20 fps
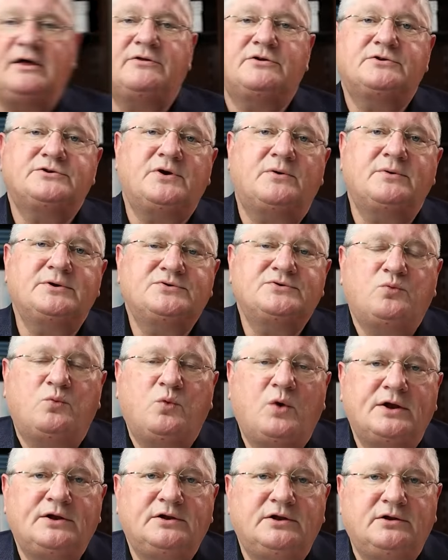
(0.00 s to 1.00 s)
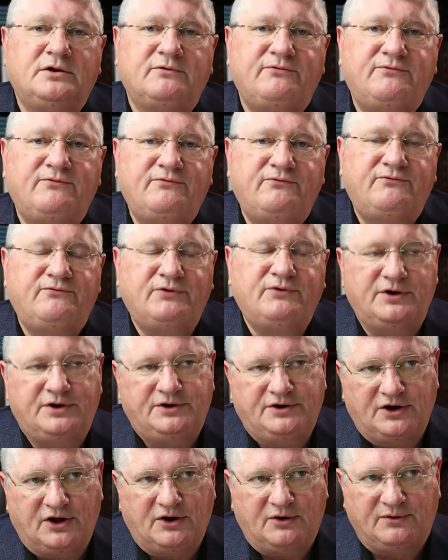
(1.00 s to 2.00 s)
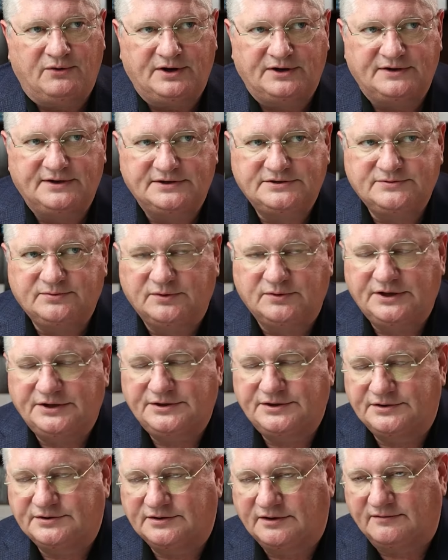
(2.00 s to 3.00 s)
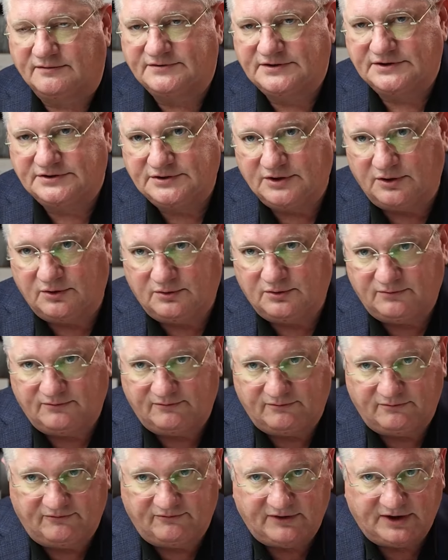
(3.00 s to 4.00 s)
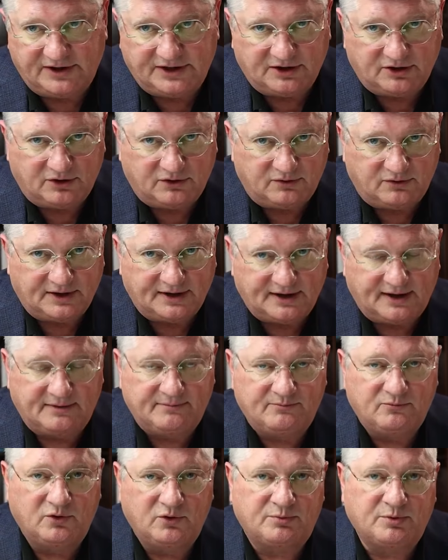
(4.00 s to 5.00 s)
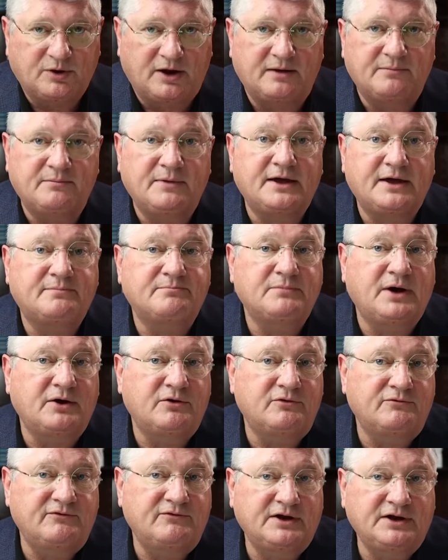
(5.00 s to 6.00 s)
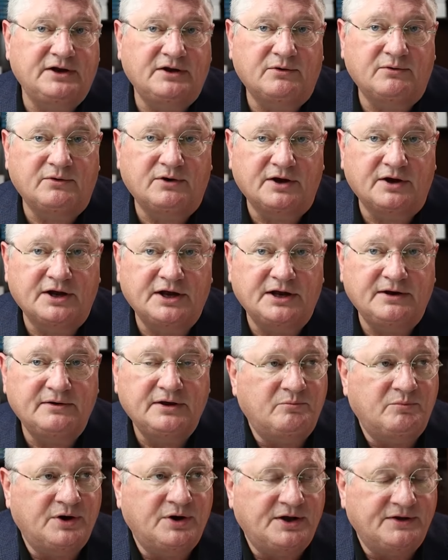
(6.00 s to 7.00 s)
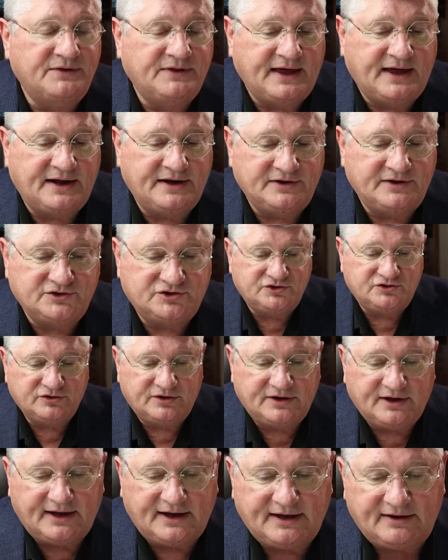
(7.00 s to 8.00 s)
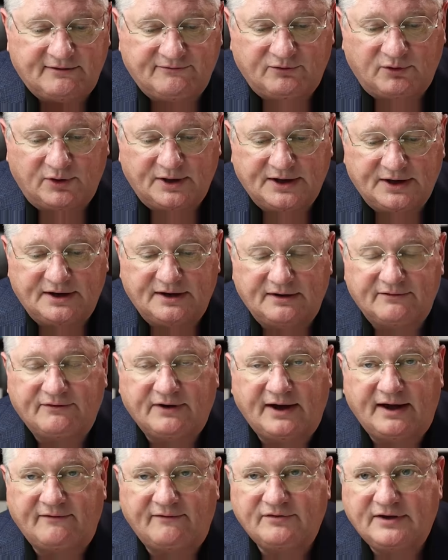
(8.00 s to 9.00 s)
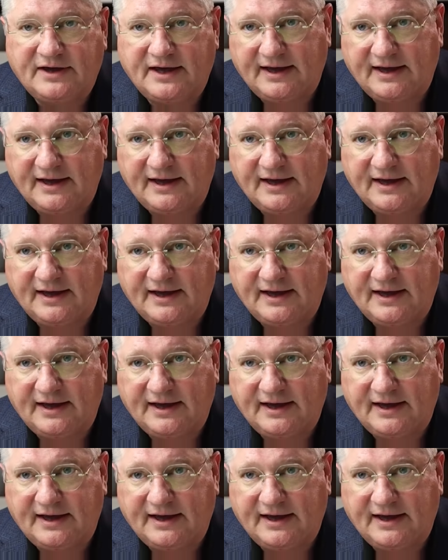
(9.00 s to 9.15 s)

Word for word: Now, there's always one little footnote, and this really deserves its own video, and I will probably make my own video on it. But that is, should I avoid it if I have